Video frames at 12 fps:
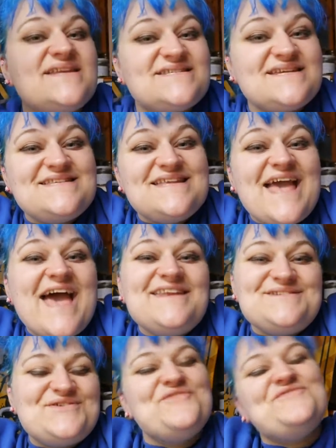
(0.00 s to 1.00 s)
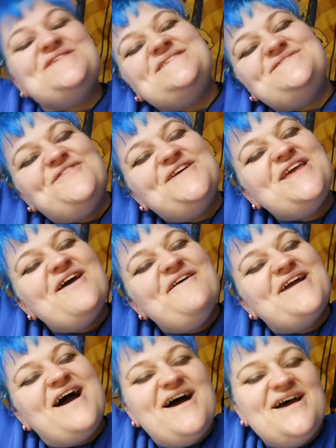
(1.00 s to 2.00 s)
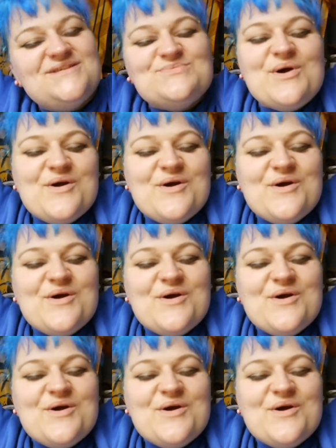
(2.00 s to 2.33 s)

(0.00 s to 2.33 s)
that is the end of this video, guys.